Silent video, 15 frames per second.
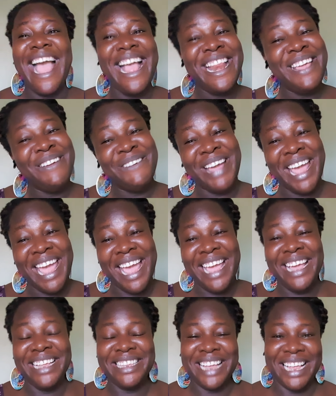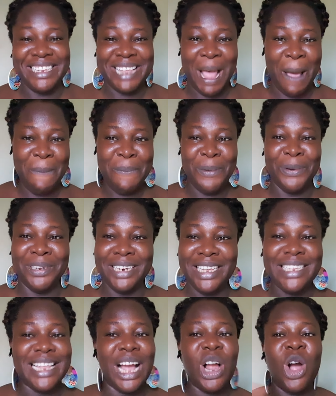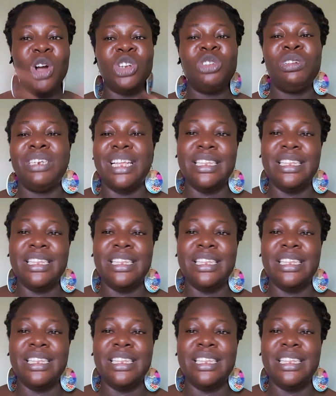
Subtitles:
anyway, it has happened. It's their country.